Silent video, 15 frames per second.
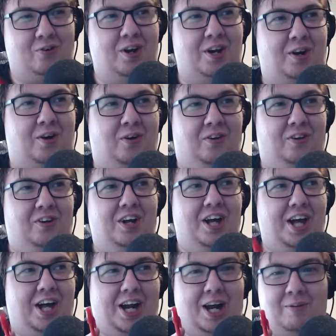Really
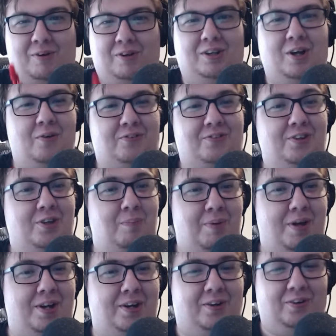opening up some
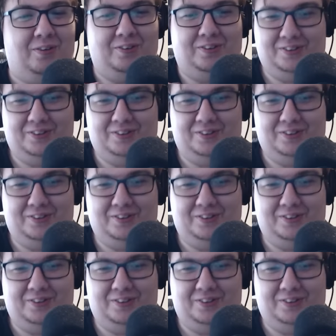boxes. You're really